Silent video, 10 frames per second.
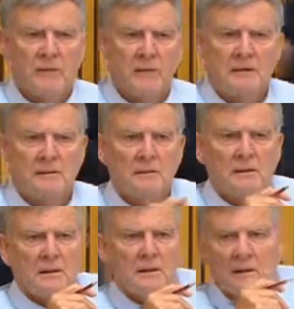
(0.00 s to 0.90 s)
there.
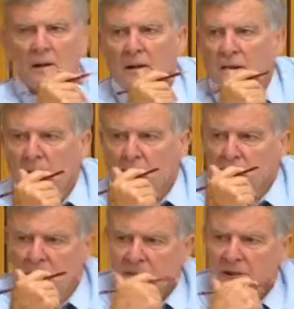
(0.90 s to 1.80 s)

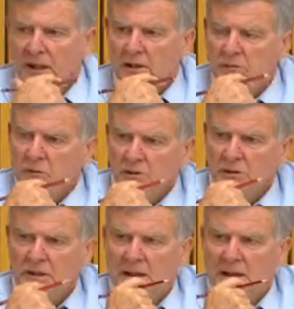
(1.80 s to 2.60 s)
Senator Fawcett.